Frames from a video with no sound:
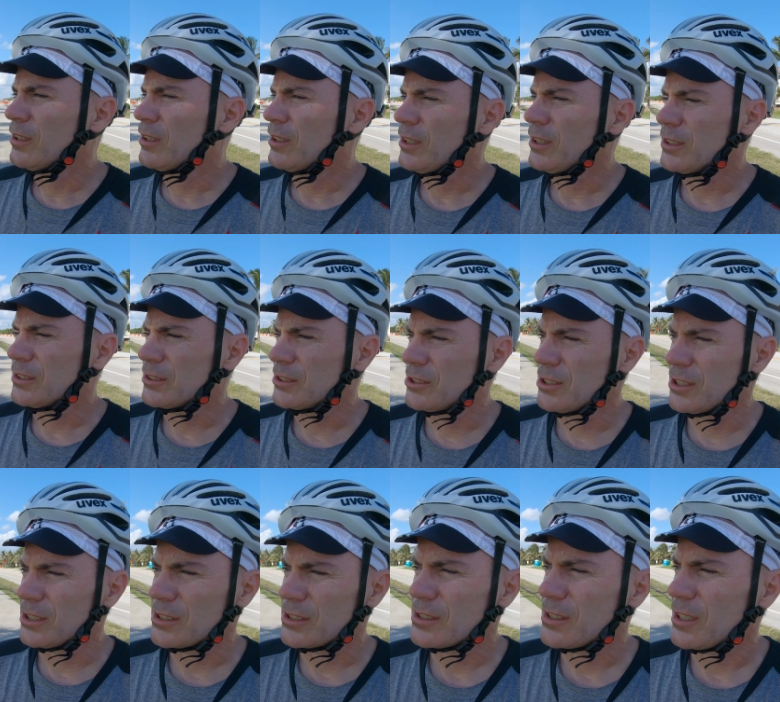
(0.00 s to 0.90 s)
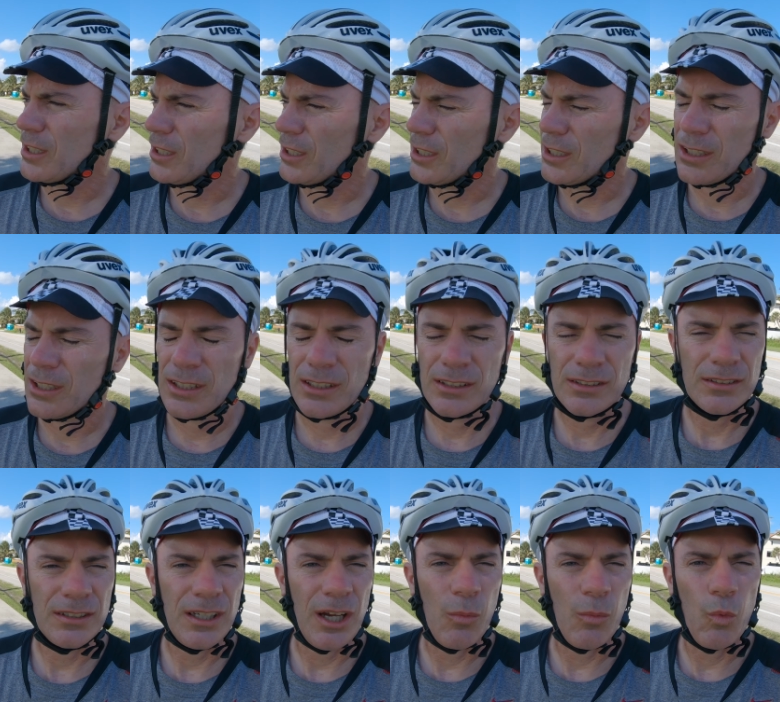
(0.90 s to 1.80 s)
It's just,
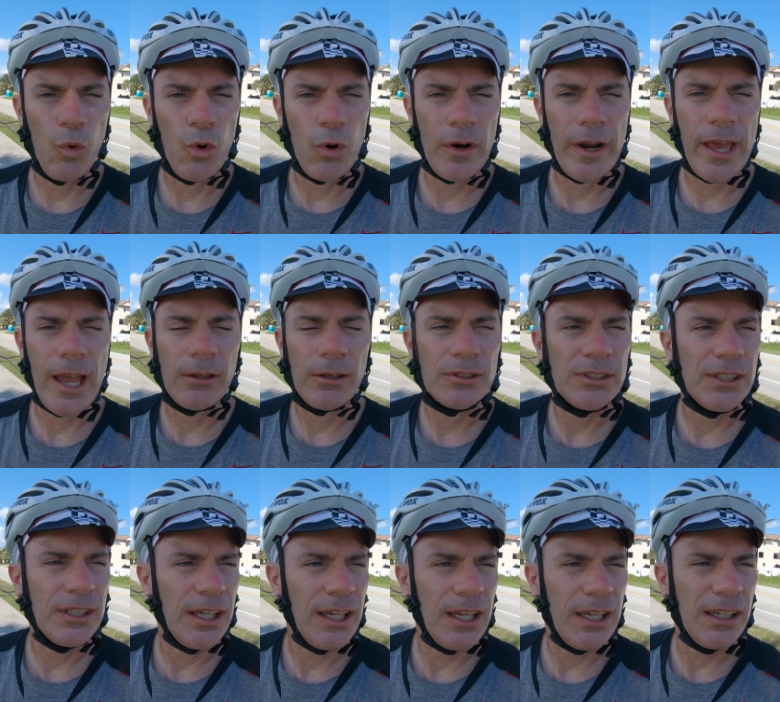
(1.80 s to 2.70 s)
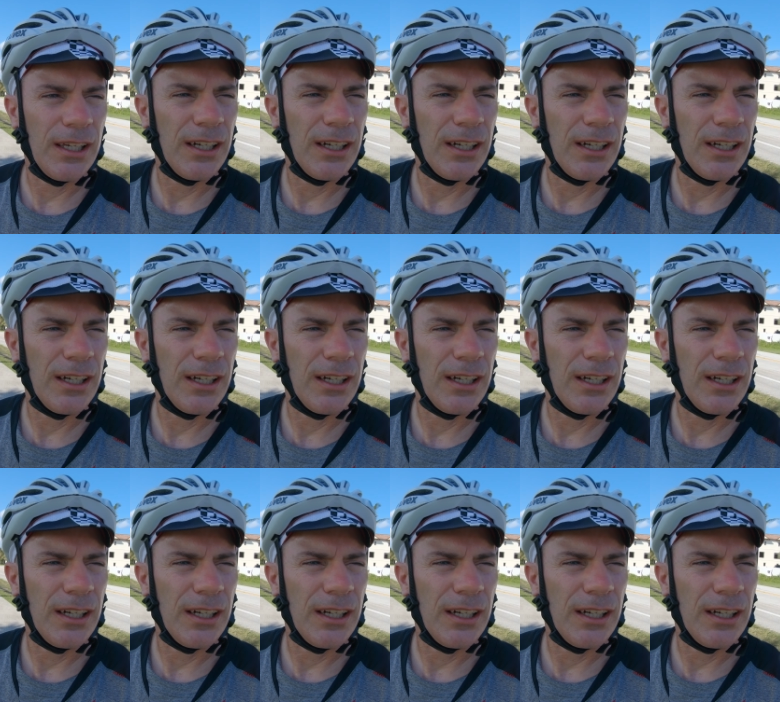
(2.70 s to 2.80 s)
I'm worn out today.